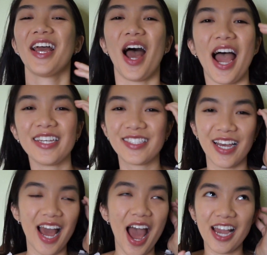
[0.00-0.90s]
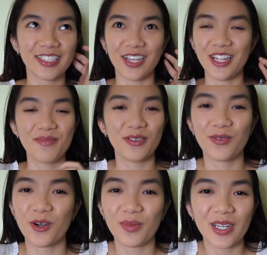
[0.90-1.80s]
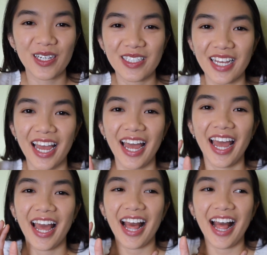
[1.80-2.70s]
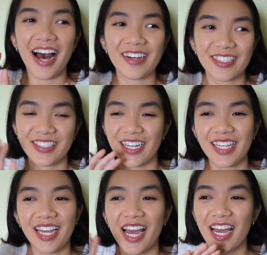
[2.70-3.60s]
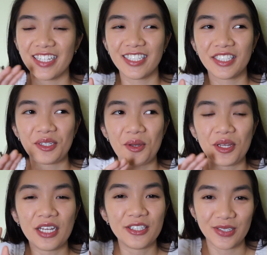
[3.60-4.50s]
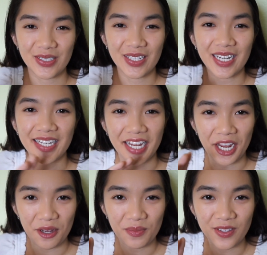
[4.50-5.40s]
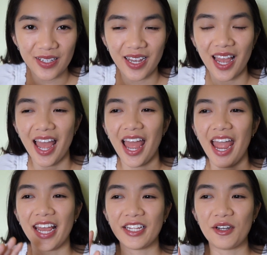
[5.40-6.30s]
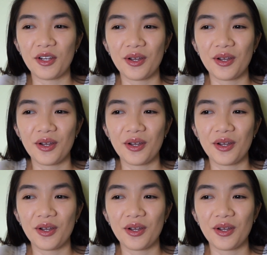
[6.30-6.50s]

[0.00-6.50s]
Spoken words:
I saw it before because Australia has interesting names and